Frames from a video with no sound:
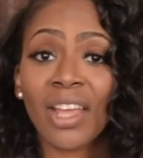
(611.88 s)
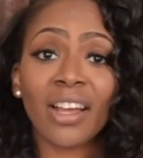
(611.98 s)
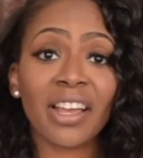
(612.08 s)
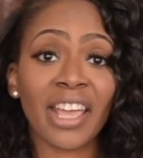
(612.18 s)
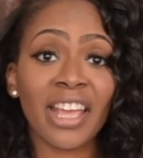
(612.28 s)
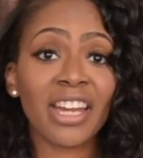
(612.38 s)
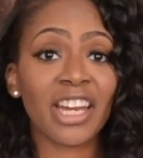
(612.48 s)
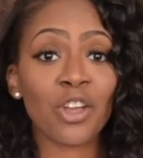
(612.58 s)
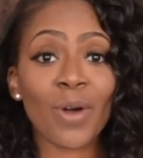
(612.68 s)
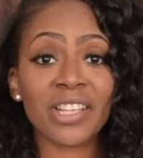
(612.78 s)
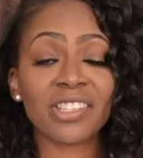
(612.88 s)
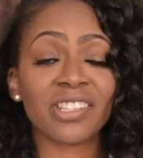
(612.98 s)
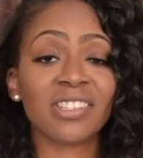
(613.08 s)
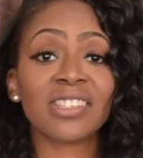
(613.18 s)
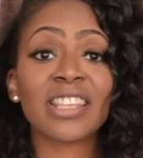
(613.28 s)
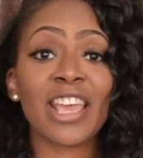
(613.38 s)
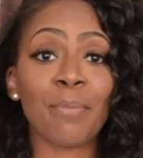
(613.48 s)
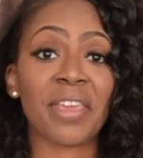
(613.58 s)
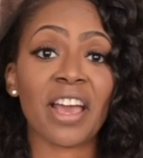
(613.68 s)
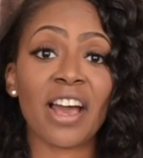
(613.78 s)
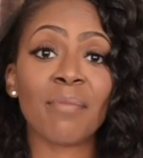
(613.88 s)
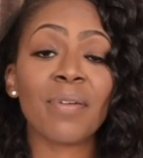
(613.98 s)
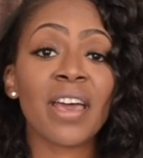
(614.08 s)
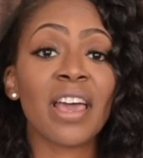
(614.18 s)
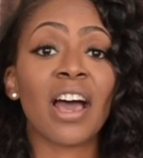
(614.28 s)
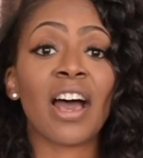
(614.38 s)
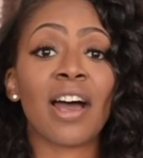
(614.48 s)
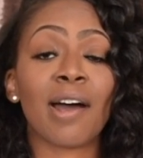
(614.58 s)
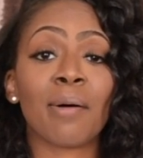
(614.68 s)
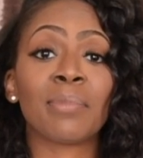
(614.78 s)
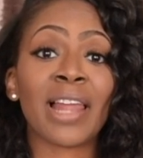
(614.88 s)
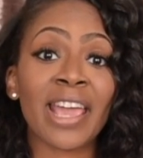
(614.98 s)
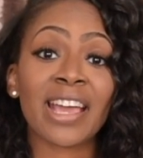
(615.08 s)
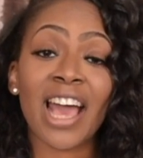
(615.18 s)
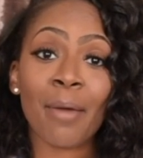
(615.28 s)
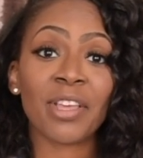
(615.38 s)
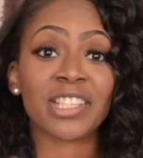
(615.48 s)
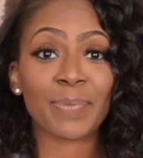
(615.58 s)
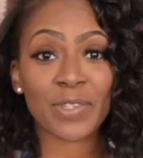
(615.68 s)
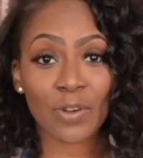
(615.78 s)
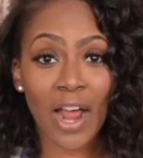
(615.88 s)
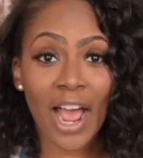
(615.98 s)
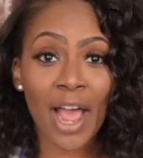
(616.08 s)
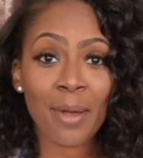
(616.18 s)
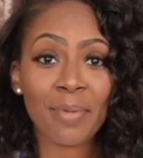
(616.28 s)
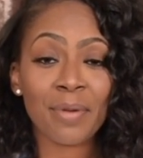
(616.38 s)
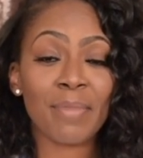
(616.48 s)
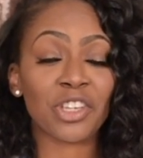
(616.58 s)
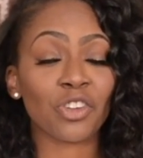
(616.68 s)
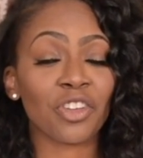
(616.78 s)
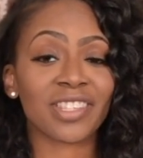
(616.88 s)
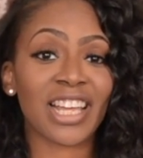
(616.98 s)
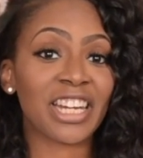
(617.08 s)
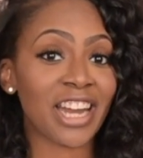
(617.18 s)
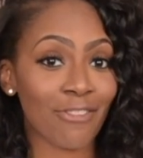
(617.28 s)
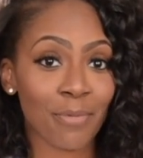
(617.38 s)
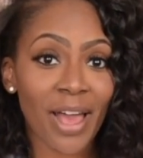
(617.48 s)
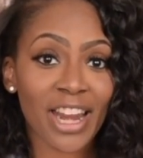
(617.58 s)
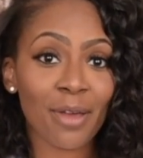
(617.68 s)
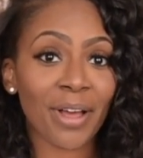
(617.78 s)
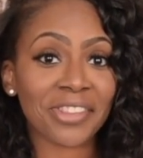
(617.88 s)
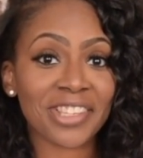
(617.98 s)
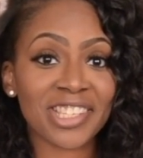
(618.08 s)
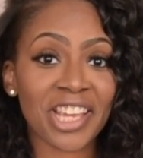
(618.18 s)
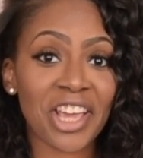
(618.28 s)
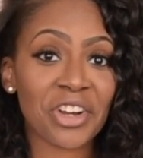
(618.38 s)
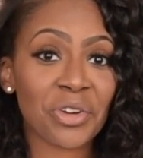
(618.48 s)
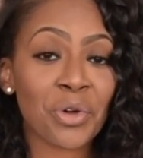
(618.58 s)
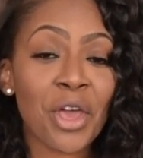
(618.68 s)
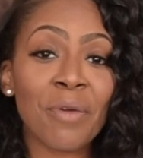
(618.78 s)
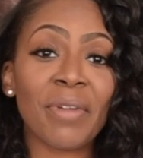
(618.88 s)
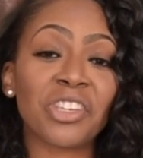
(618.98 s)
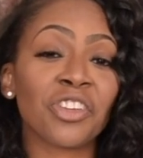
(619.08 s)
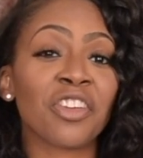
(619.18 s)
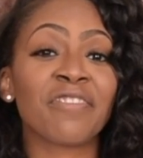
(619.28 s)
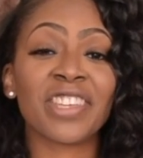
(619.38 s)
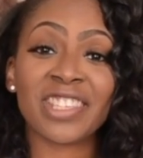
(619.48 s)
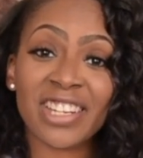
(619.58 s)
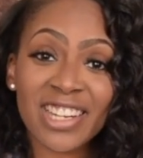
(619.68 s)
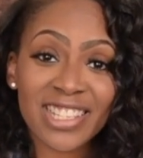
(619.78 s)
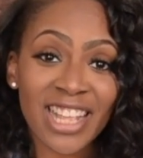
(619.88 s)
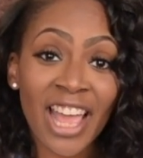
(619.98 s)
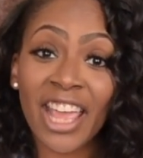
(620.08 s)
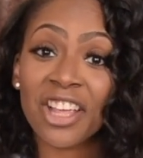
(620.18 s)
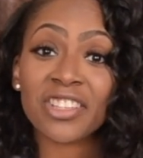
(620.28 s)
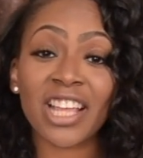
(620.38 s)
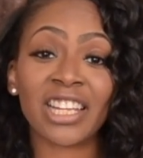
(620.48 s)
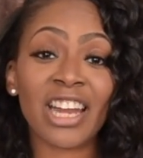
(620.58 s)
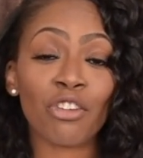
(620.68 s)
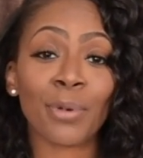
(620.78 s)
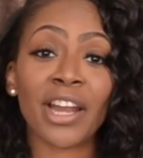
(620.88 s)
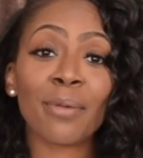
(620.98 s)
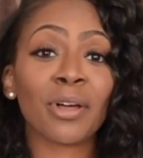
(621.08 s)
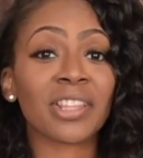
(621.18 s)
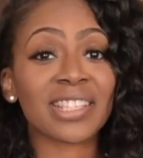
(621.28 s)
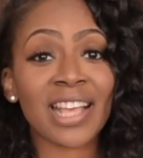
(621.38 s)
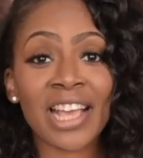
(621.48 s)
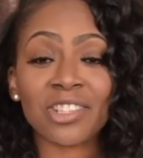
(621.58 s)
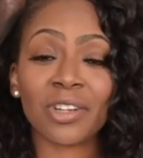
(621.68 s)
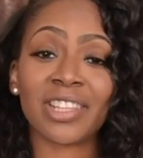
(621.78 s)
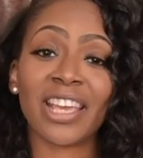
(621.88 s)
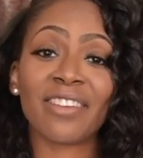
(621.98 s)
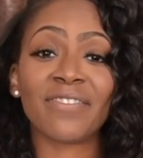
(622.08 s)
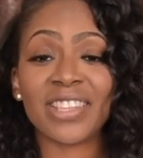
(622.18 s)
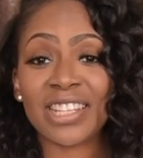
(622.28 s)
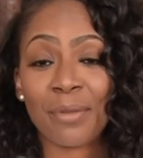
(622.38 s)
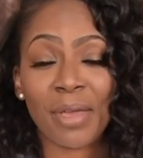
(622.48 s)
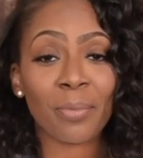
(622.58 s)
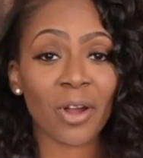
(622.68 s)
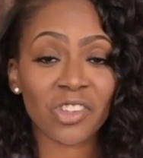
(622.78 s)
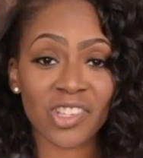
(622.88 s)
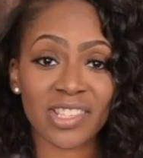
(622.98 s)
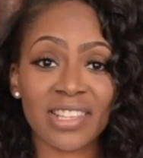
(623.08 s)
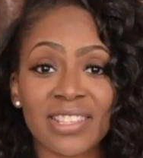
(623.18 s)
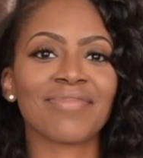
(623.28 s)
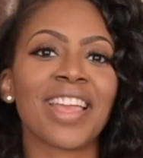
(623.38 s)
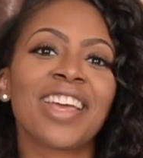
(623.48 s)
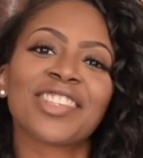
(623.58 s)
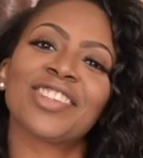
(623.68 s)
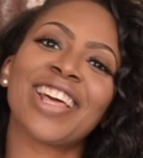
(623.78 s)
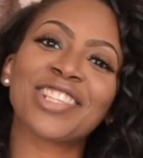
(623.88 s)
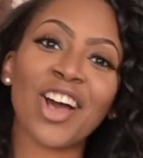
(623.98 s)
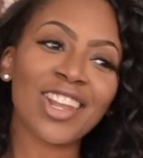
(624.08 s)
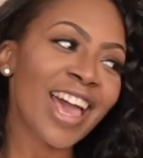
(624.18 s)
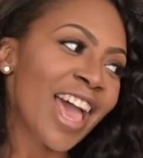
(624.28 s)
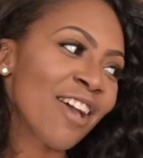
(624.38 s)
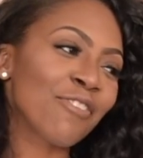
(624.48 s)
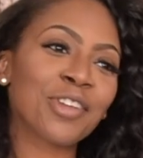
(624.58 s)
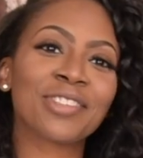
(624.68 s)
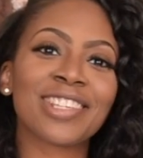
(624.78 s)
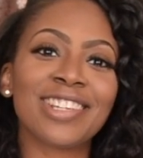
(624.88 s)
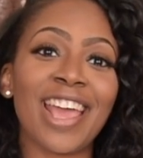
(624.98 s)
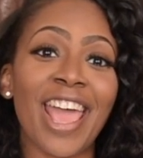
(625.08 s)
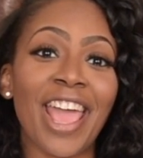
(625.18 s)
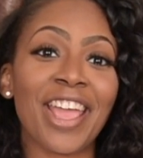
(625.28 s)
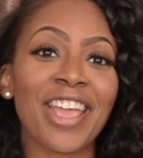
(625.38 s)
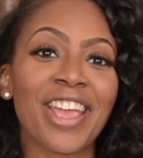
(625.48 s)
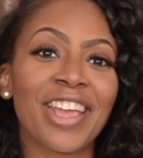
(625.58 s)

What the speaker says: Again, any questions, hit me up. Like, comment, subscribe. Make sure you're telling everybody about this channel. Make sure you're visiting the site and you're telling everybody about the site so that they can visit and make purchases. So that's all I have for you today.